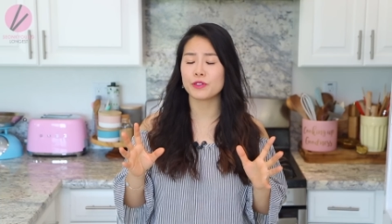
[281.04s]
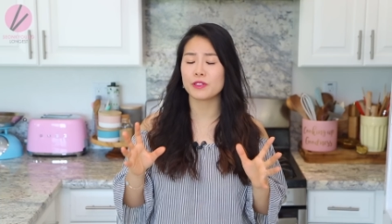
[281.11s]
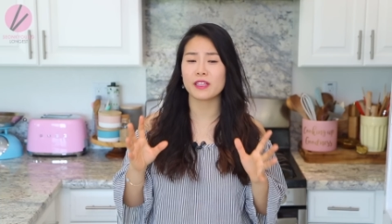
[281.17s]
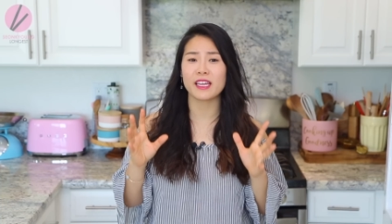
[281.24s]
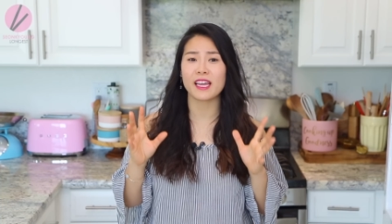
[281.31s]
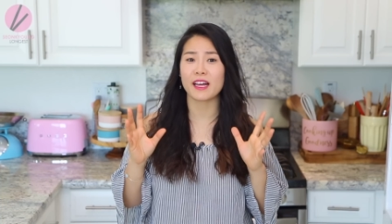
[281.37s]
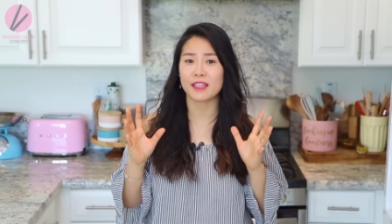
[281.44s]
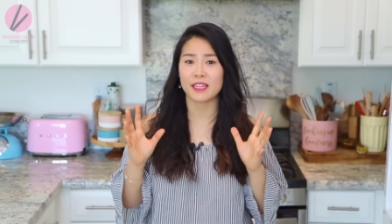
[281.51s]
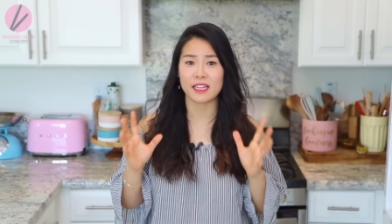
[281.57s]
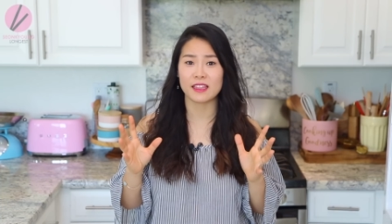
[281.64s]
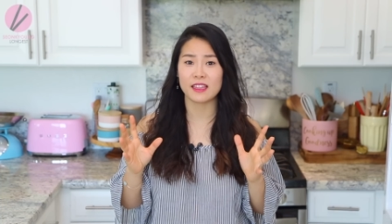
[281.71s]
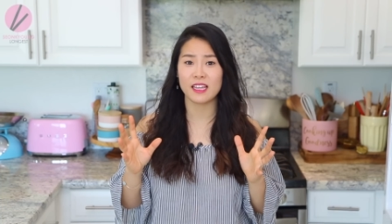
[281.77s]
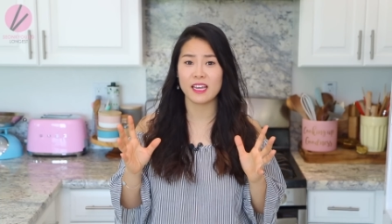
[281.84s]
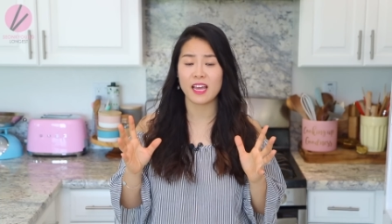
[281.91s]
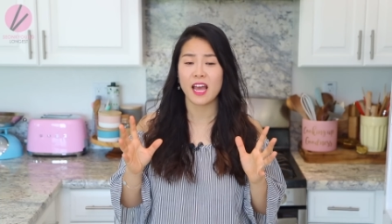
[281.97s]
really
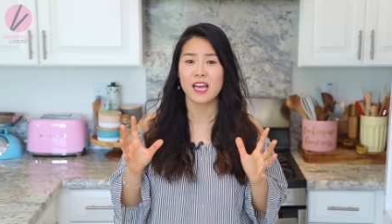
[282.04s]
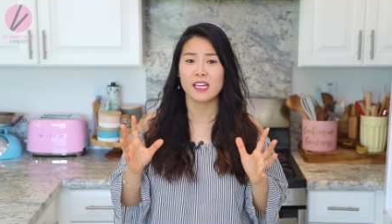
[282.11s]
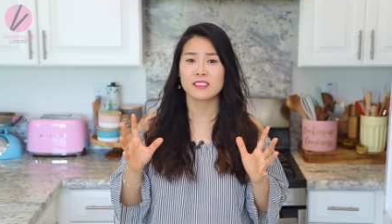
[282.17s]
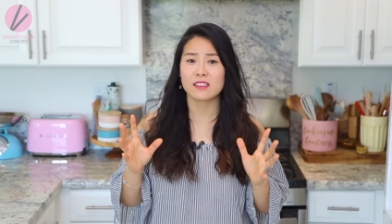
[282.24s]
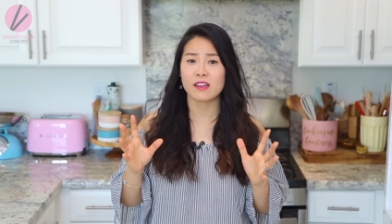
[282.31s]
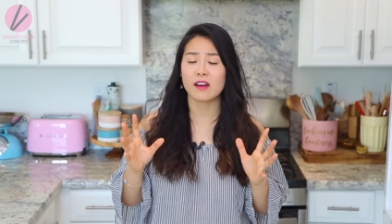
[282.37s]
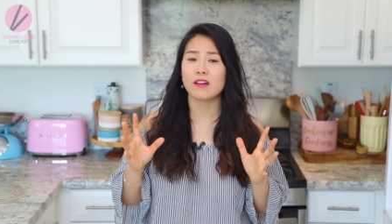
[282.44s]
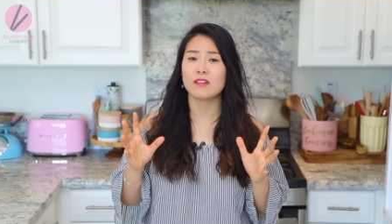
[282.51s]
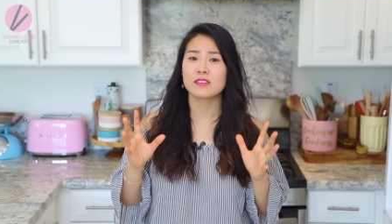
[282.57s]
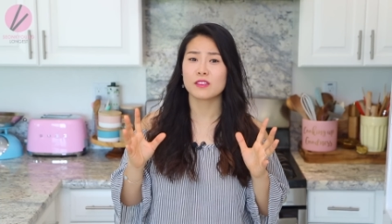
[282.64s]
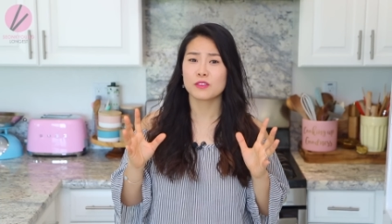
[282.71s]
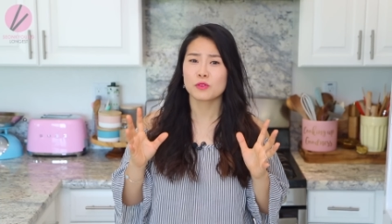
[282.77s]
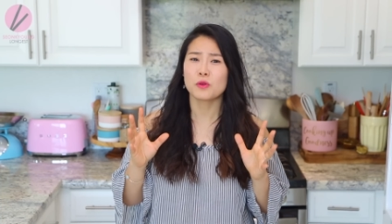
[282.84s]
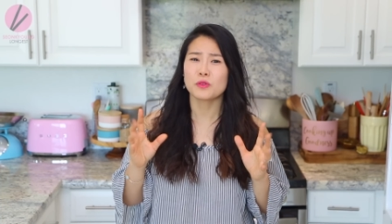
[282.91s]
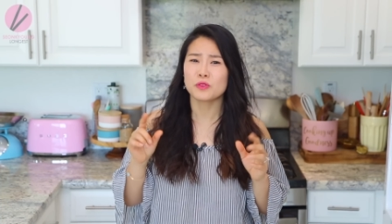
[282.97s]
authentic so
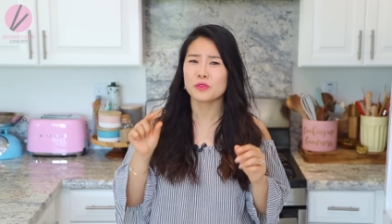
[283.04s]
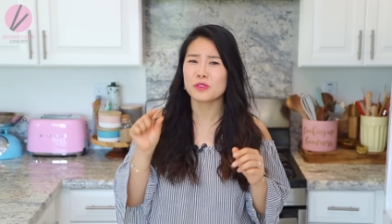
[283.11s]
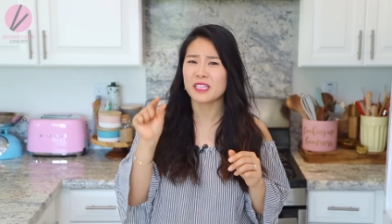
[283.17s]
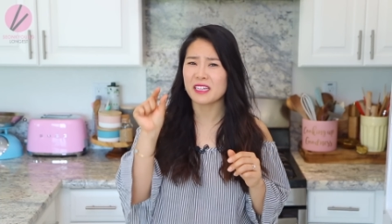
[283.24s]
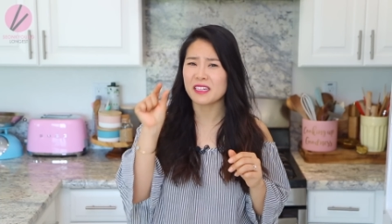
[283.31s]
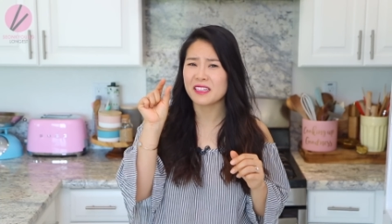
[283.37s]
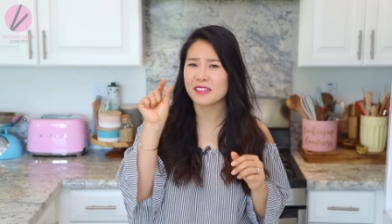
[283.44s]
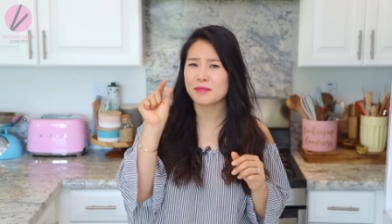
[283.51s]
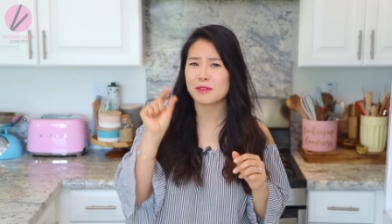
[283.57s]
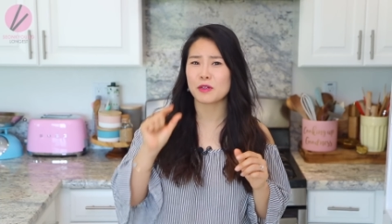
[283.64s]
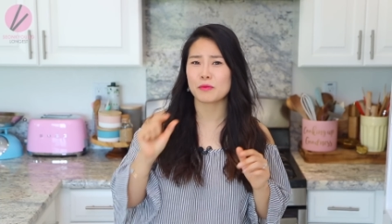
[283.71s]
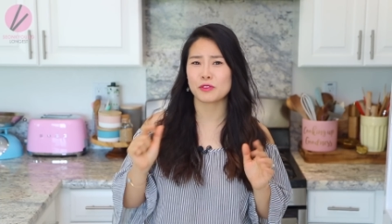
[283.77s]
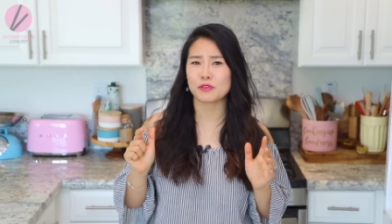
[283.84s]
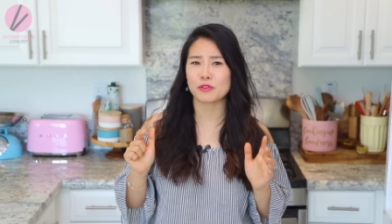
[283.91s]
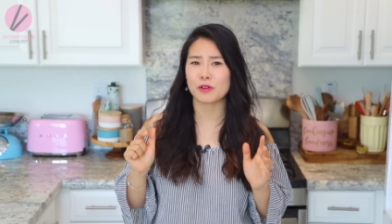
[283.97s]
just go through that little bit
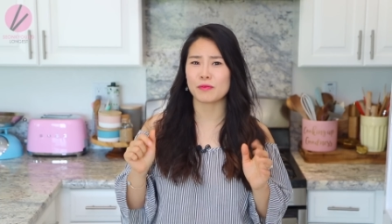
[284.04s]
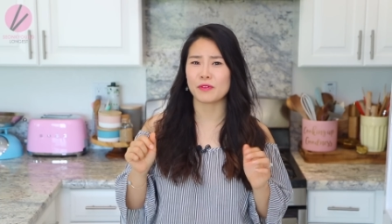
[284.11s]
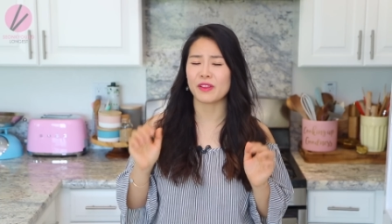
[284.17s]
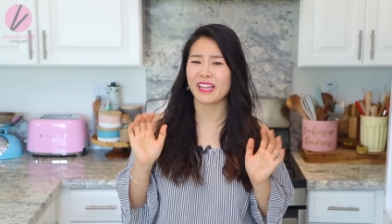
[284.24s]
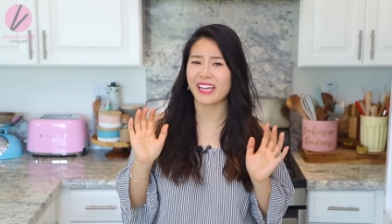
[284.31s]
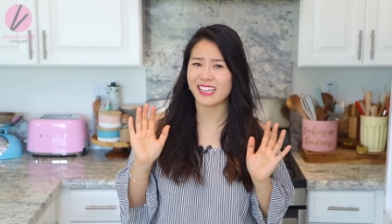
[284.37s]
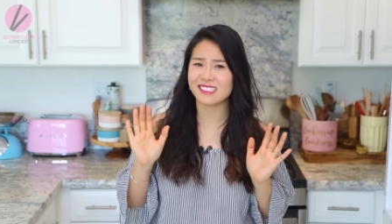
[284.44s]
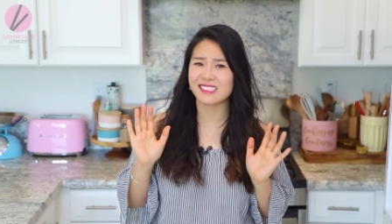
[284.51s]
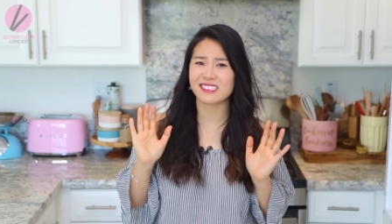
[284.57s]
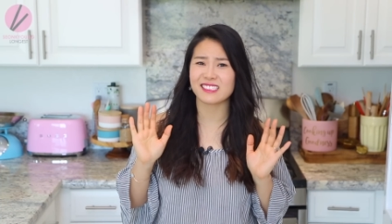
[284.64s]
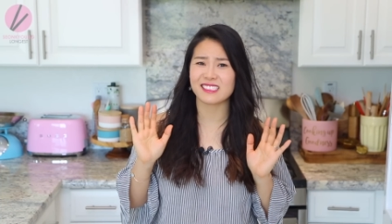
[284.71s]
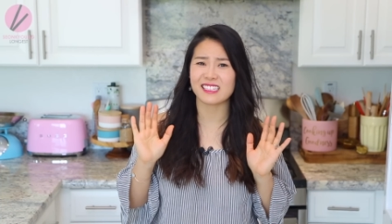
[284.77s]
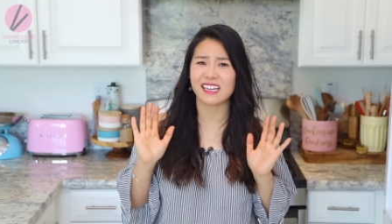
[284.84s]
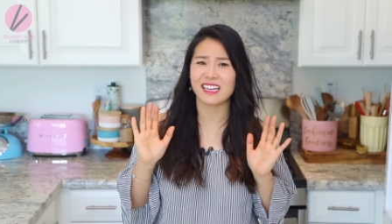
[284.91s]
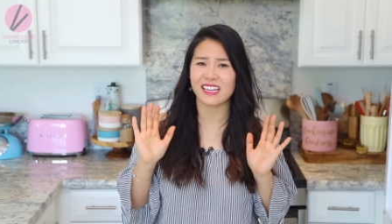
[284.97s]
of trouble.
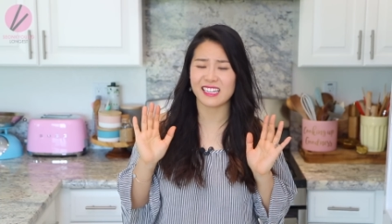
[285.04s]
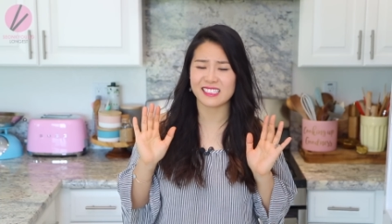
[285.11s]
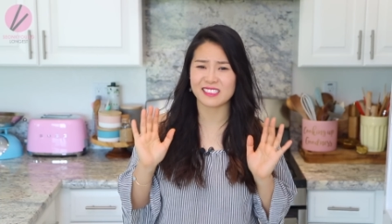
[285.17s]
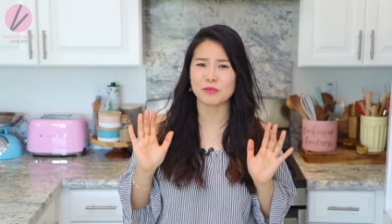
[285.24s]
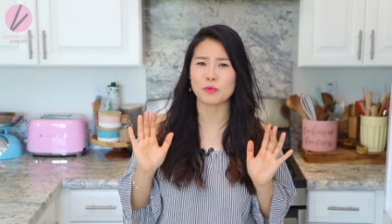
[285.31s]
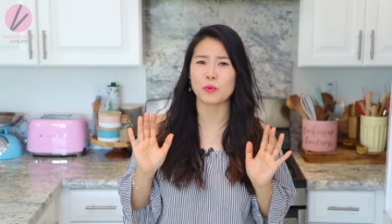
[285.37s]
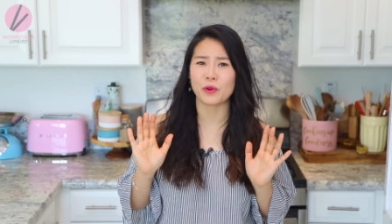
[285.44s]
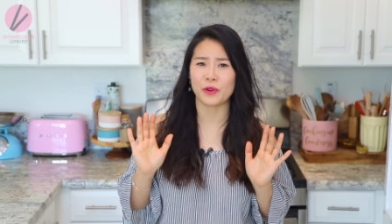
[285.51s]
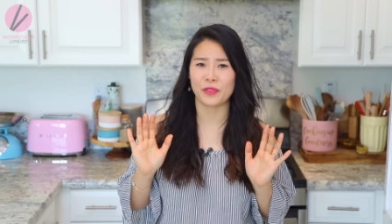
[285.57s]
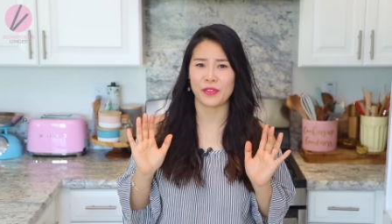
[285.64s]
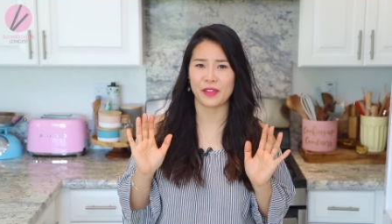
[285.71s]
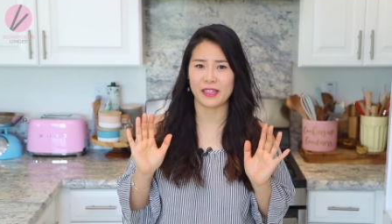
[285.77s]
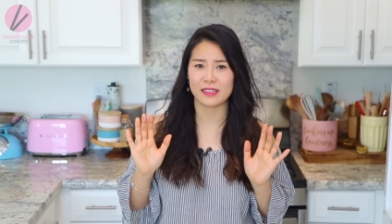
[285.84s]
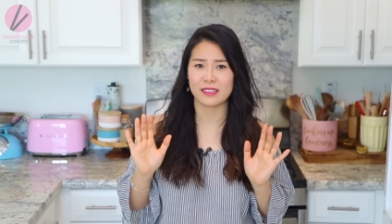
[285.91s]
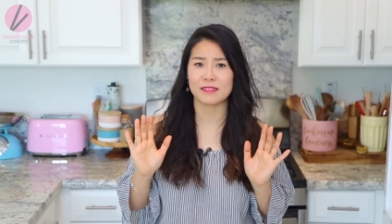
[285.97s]
It's, it's worth
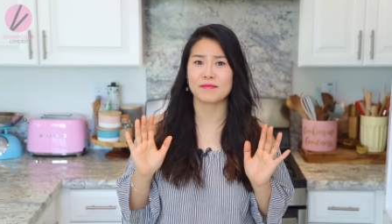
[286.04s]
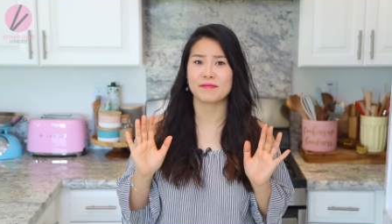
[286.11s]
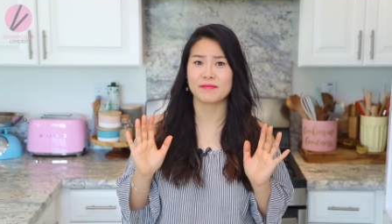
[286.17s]
it.